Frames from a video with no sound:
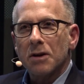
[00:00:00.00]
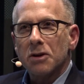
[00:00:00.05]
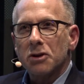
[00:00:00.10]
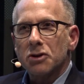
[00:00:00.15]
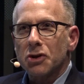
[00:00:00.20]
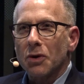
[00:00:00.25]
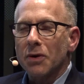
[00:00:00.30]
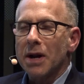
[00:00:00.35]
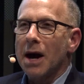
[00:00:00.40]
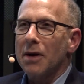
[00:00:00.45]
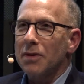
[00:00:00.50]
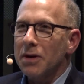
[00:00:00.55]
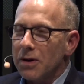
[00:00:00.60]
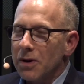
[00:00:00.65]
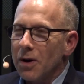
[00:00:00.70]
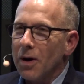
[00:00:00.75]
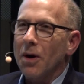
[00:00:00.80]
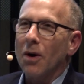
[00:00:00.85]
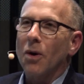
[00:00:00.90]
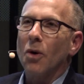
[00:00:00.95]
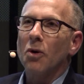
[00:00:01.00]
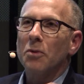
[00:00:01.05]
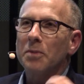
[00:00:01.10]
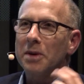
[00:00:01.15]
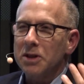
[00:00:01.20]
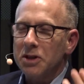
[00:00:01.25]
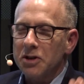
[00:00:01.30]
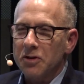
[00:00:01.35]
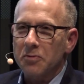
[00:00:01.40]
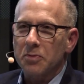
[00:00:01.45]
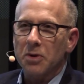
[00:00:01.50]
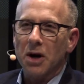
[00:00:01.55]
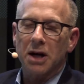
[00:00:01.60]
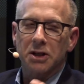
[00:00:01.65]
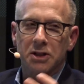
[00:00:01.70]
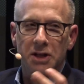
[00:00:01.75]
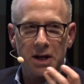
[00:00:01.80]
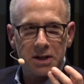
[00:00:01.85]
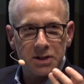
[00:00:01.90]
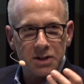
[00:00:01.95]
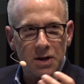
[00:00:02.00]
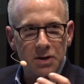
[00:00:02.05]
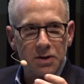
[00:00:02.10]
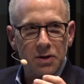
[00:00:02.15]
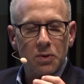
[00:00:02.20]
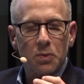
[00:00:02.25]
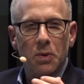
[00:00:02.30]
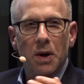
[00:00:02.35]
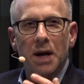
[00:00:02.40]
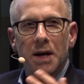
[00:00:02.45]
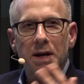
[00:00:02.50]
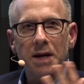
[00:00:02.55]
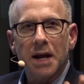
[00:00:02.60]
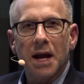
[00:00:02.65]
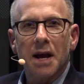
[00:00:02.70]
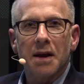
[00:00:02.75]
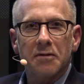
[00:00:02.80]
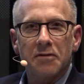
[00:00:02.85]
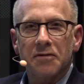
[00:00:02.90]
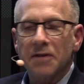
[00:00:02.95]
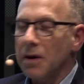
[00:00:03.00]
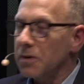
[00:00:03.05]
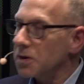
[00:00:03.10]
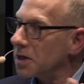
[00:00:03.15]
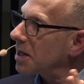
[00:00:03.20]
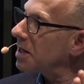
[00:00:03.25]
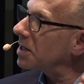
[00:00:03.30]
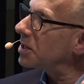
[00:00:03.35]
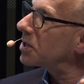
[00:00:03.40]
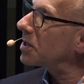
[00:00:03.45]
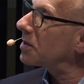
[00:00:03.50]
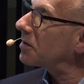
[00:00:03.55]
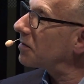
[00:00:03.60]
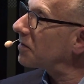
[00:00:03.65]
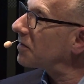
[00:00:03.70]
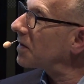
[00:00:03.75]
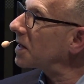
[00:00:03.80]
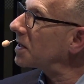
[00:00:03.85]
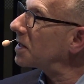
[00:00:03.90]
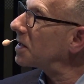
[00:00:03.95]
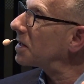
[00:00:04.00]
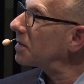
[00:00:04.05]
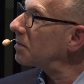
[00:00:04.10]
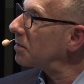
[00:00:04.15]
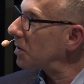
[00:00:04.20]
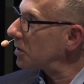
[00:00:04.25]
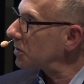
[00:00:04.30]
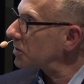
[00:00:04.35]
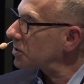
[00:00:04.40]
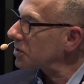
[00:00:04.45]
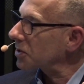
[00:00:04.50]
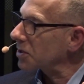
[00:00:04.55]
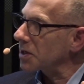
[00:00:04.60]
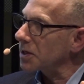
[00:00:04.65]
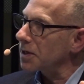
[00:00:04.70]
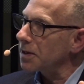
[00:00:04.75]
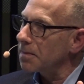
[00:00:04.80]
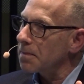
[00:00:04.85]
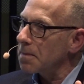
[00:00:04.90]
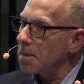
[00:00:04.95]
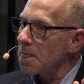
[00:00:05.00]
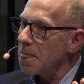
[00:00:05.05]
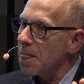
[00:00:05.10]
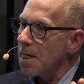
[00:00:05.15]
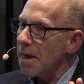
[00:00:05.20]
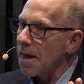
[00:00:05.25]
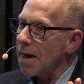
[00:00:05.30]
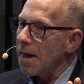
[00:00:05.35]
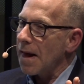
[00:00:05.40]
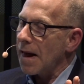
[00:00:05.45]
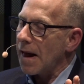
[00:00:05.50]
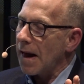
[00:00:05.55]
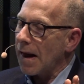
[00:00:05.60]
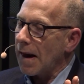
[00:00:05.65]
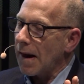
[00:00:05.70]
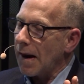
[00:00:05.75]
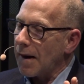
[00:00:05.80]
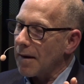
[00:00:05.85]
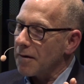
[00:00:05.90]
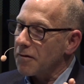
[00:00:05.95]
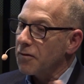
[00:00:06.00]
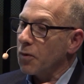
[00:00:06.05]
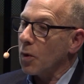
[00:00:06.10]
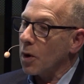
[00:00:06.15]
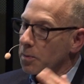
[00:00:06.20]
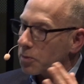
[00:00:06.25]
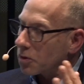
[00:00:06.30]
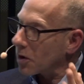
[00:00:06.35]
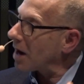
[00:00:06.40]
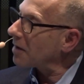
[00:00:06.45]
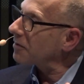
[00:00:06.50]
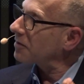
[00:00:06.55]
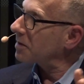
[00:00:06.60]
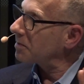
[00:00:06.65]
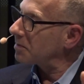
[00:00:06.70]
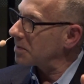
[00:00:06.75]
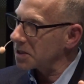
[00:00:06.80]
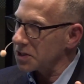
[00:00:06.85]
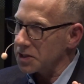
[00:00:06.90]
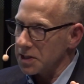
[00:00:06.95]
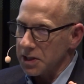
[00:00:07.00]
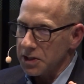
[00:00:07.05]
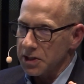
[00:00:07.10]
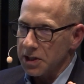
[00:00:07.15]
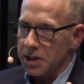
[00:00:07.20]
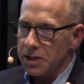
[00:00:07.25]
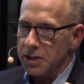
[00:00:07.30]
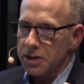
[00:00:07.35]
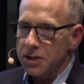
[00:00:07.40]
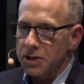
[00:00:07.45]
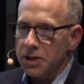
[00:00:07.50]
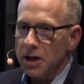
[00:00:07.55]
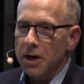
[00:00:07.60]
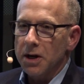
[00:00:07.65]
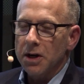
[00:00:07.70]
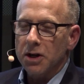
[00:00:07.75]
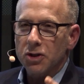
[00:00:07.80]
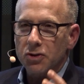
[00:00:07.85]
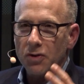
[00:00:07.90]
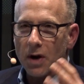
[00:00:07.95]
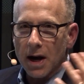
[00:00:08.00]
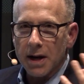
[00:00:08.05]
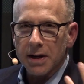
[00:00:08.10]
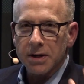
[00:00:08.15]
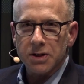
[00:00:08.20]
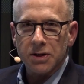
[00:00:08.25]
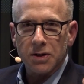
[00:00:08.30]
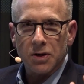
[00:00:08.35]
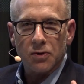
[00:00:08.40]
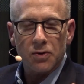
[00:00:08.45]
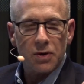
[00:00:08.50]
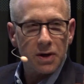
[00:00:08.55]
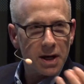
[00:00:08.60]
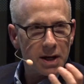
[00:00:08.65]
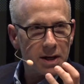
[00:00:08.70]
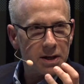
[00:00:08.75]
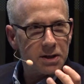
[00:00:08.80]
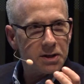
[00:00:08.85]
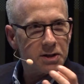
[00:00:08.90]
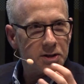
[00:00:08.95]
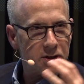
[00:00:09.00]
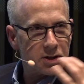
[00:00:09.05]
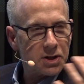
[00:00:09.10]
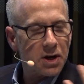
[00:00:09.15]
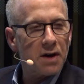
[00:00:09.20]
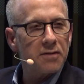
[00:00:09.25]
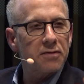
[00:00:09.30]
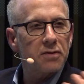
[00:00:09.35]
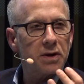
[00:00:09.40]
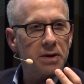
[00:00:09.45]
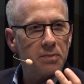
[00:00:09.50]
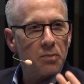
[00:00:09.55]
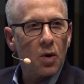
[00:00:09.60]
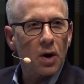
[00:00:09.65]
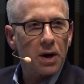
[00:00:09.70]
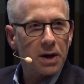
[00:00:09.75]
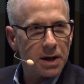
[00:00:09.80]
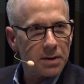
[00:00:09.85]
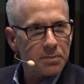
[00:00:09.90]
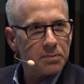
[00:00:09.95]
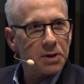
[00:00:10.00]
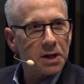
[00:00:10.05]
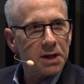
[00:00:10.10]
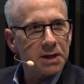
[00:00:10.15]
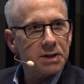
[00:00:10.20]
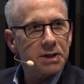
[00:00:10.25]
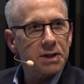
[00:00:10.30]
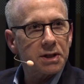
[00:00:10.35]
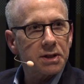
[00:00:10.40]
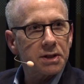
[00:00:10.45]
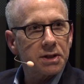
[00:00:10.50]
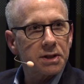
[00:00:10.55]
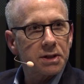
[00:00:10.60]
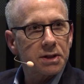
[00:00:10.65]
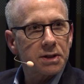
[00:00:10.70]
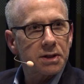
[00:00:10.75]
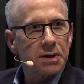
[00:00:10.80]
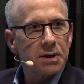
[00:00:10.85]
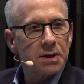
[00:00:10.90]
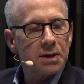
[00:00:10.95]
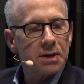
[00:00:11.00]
So now there are a whole bunch of projects underway, again, foundation funded mostly, for-profit businesses trying to create discovery marketplaces